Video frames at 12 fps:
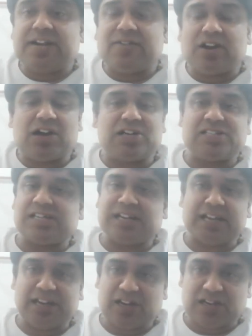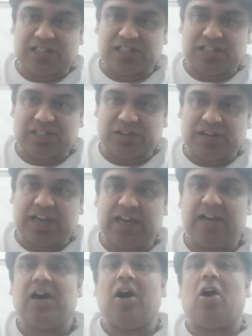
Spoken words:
velocity in nozzles. Okay.